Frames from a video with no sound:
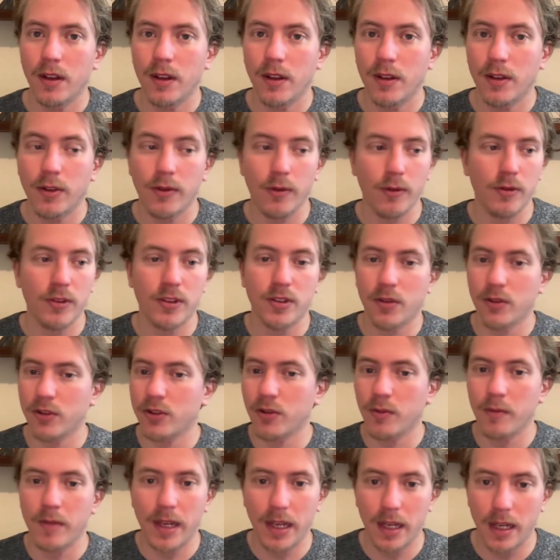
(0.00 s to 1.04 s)
through
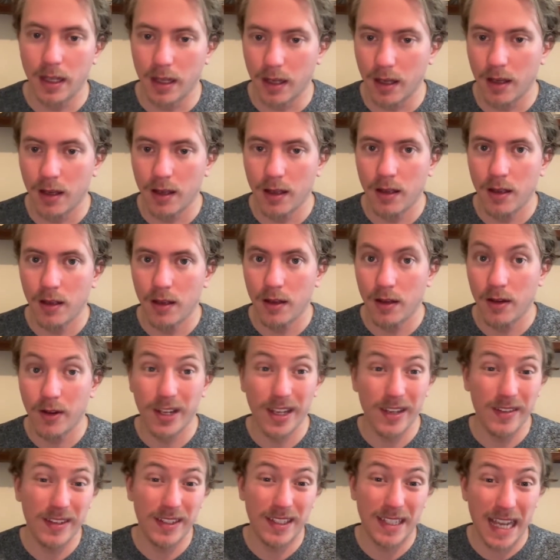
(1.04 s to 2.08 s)
social media or
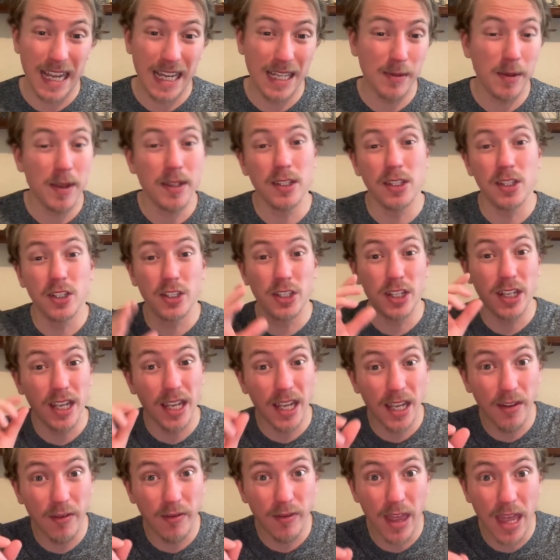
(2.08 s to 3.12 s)
even text message
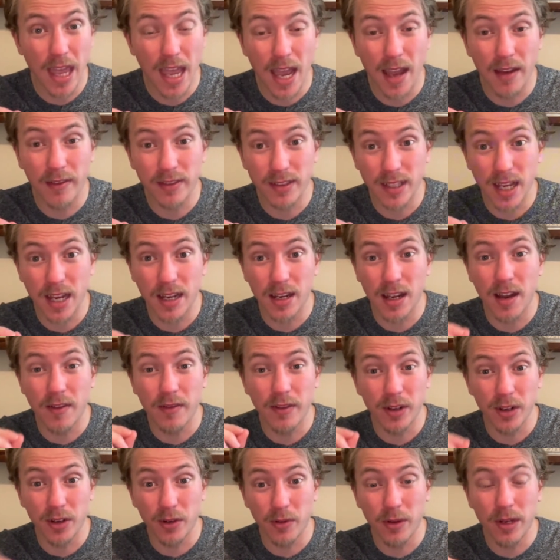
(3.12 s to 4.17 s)
if they have signed off
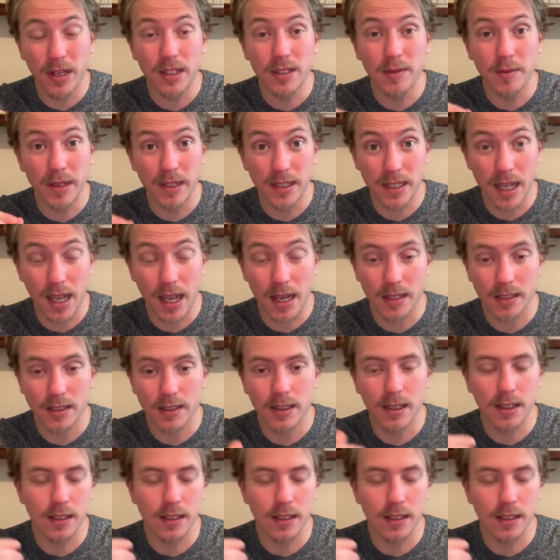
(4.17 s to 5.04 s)
and agreed to be text,